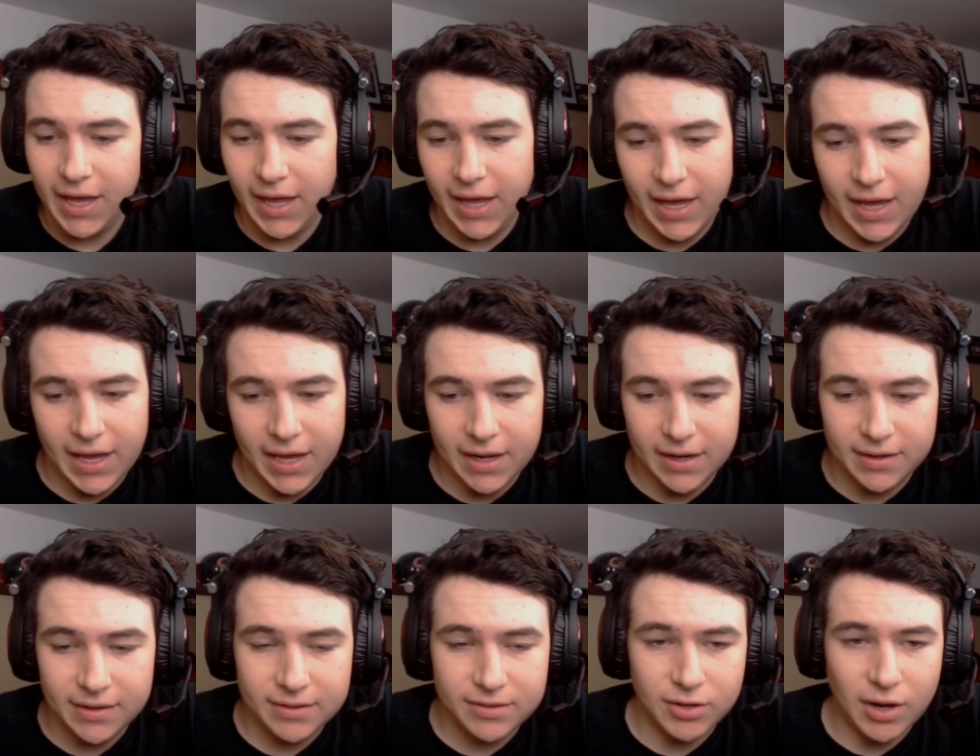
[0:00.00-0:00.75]

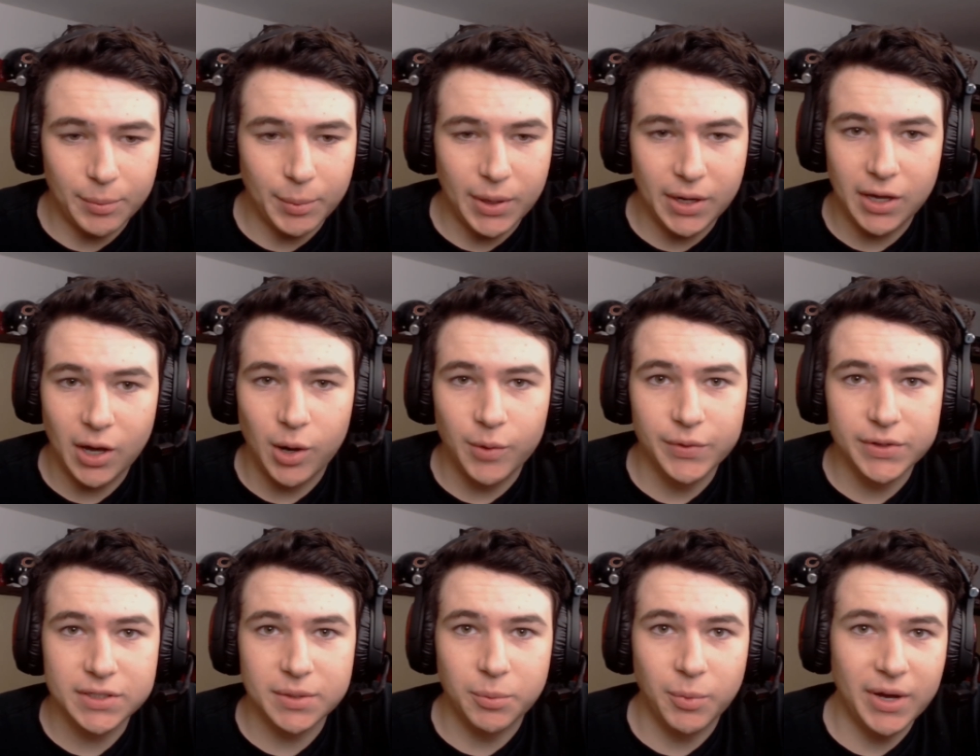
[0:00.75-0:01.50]
And so I'm going to go
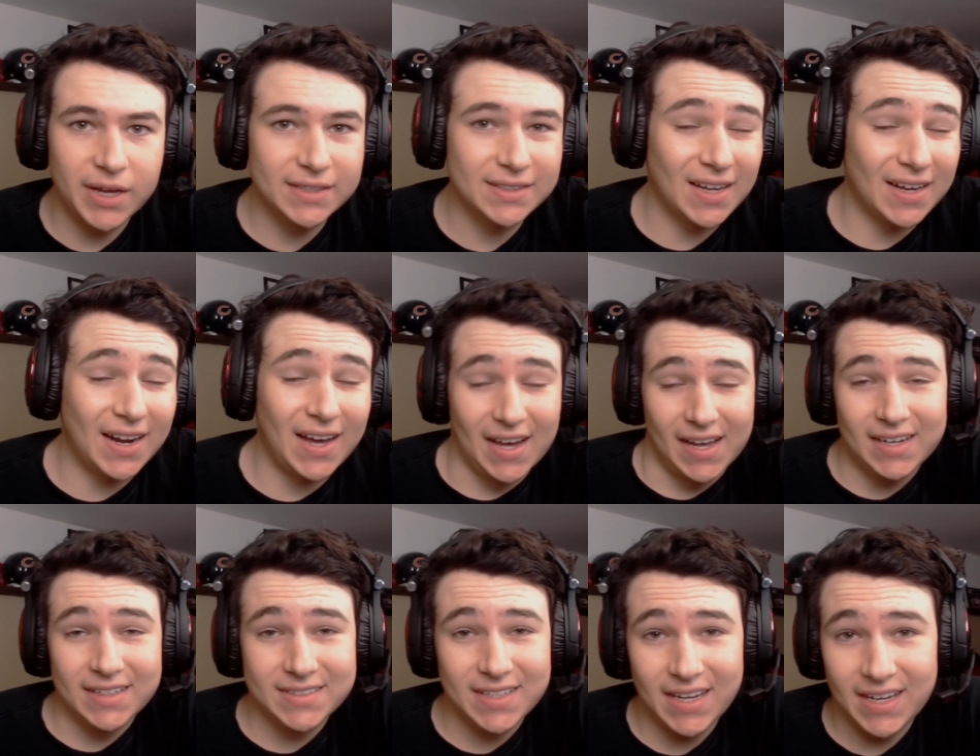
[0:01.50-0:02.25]
over some ways on
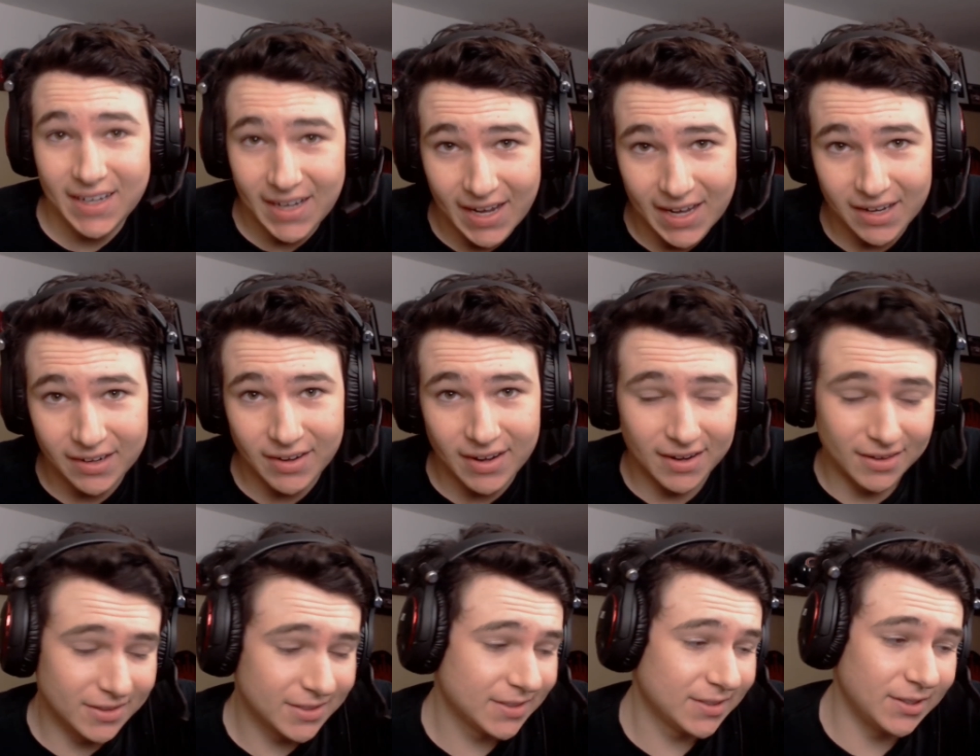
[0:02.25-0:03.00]
how to take high
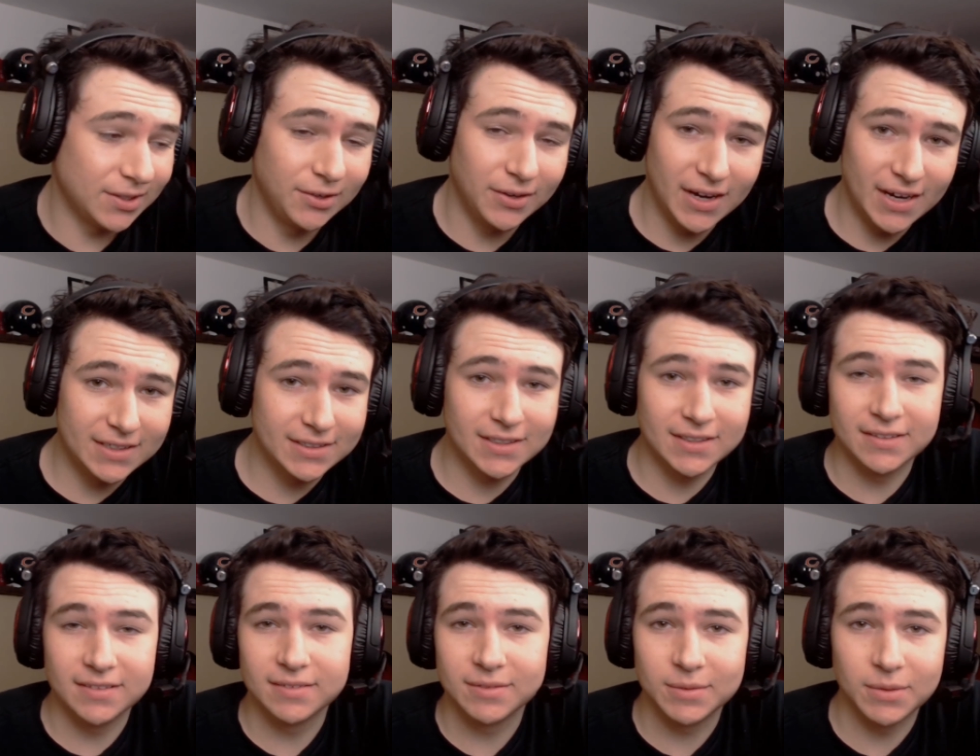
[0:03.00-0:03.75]
ground so you guys
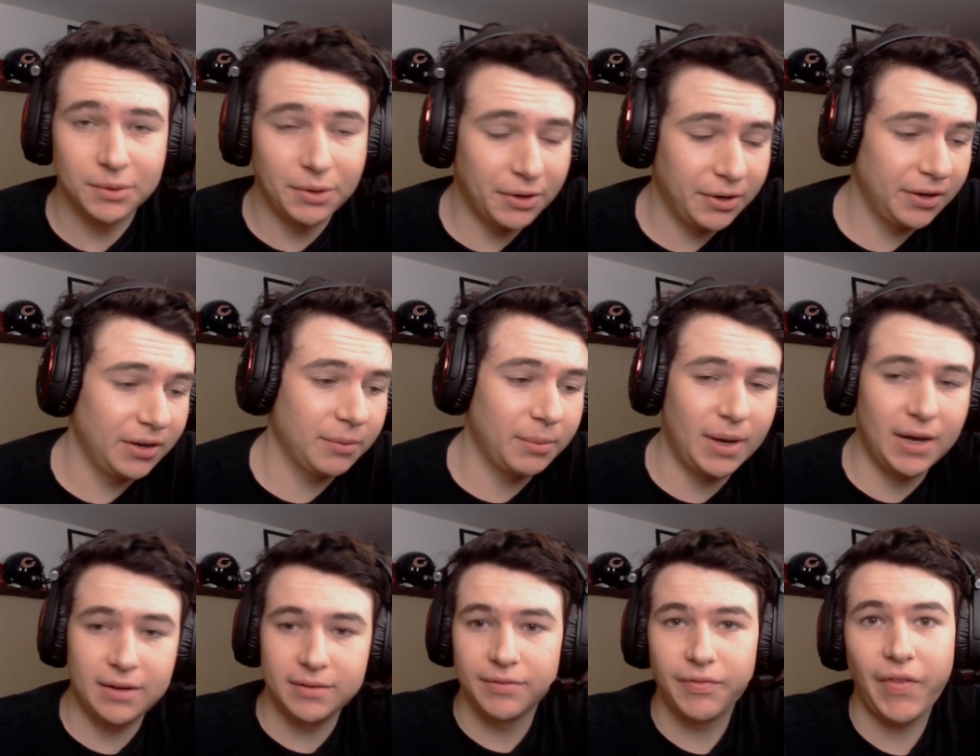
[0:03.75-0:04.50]
can learn
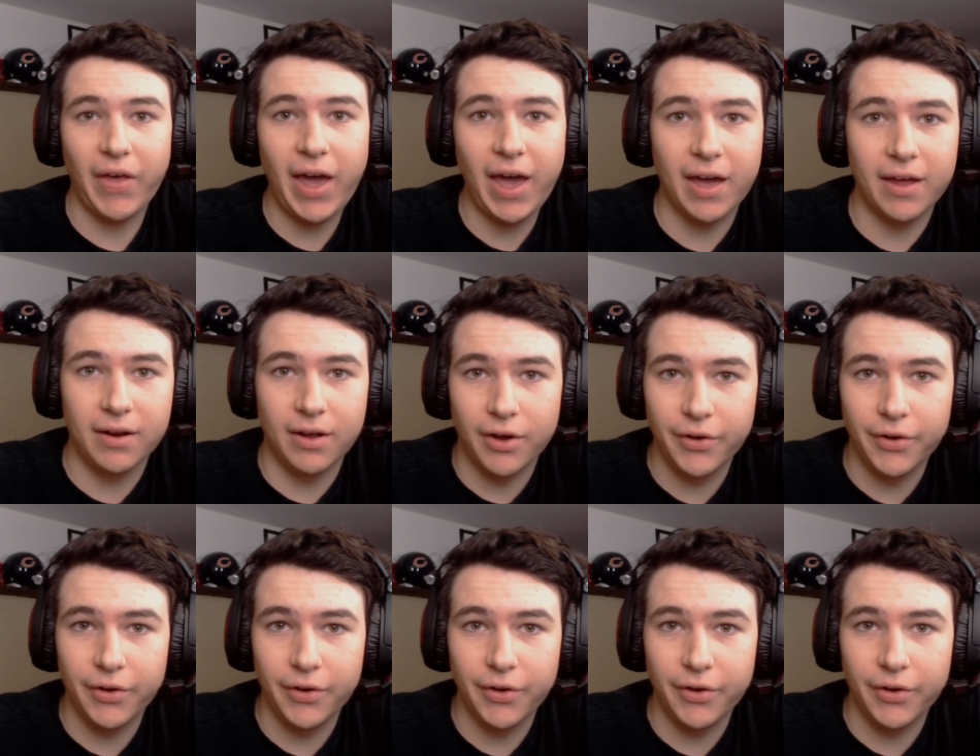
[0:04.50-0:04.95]
about that.